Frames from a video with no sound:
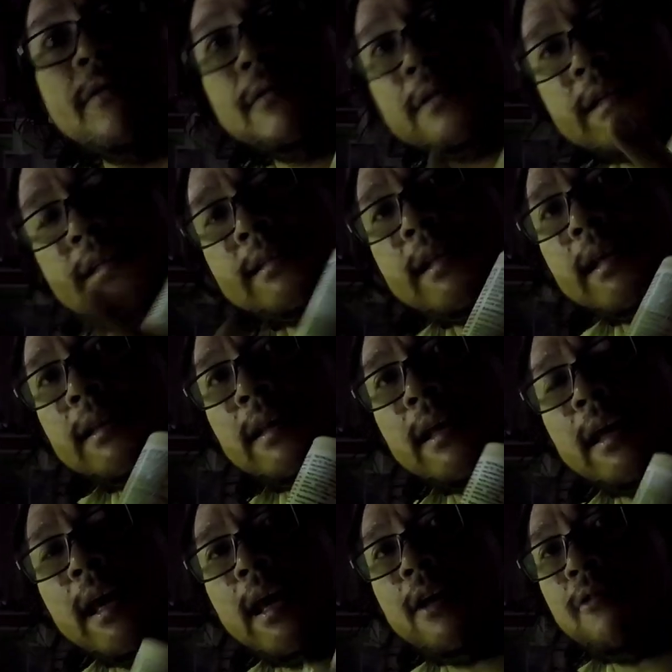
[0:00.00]
just like the
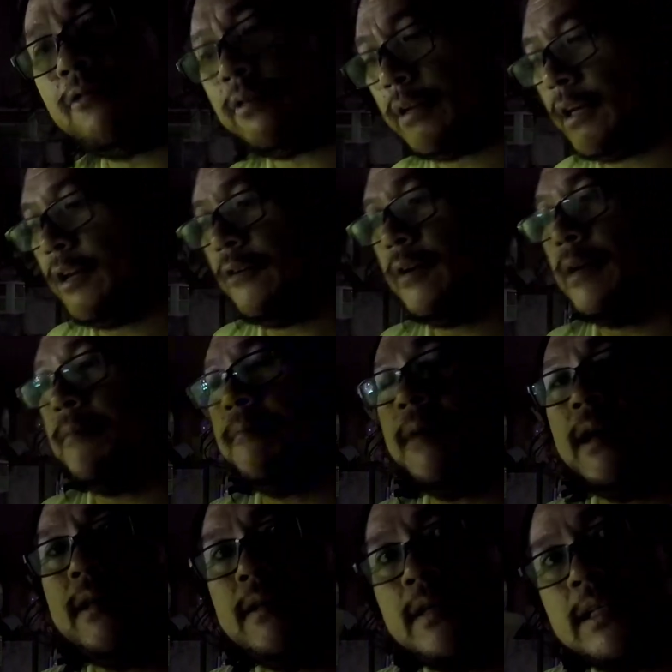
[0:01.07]
KNO3, you can
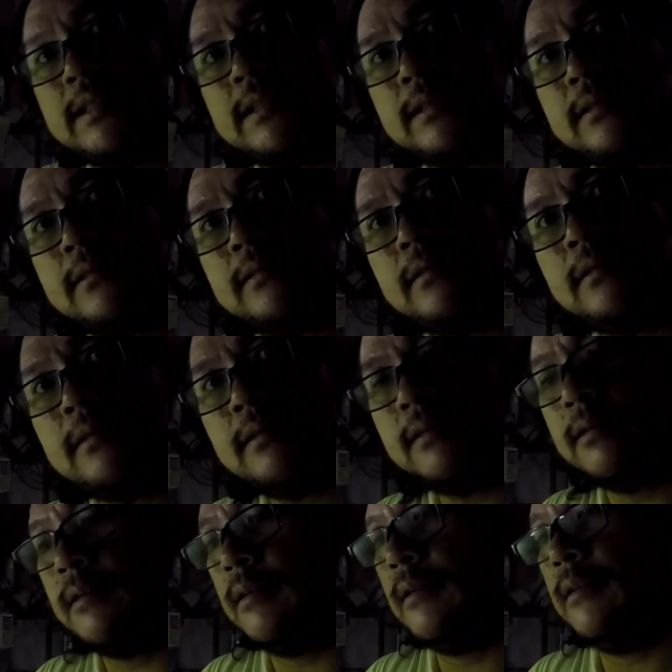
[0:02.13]
buy this.
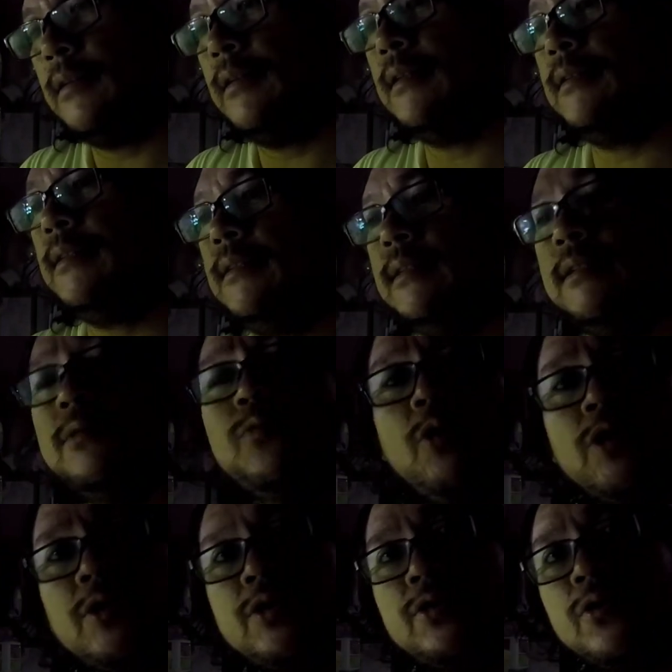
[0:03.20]
This is
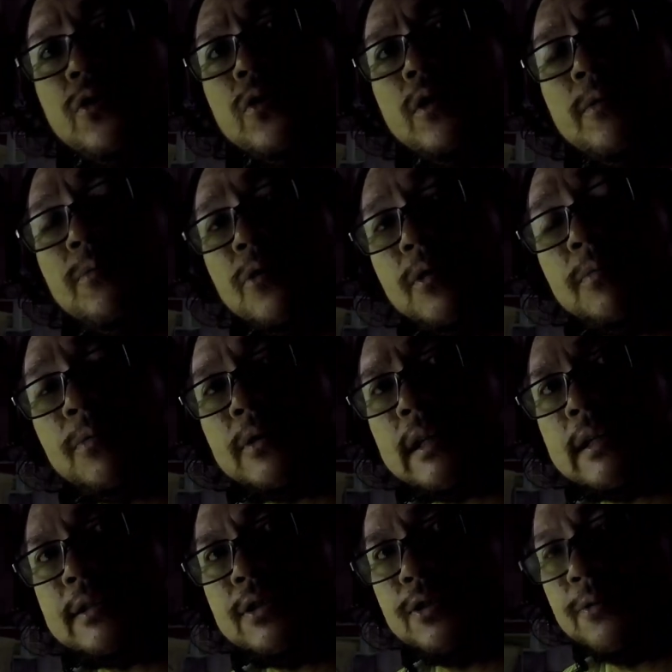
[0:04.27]
water soluble
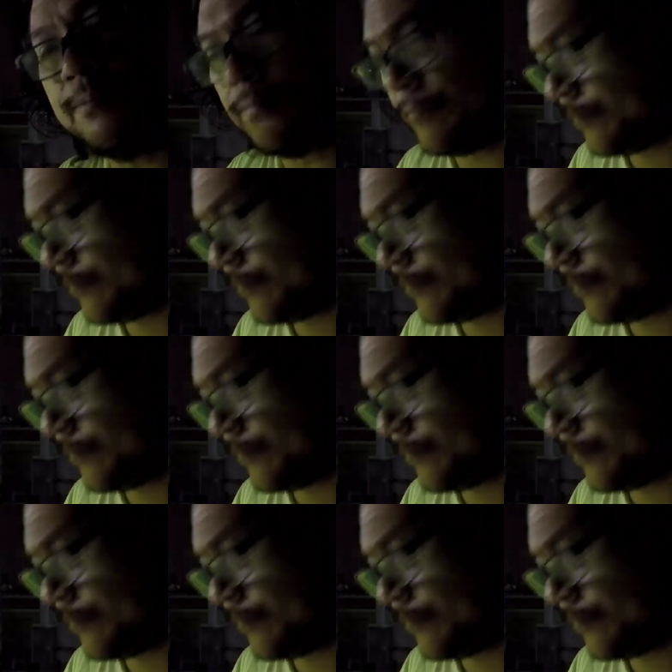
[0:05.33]
potassium.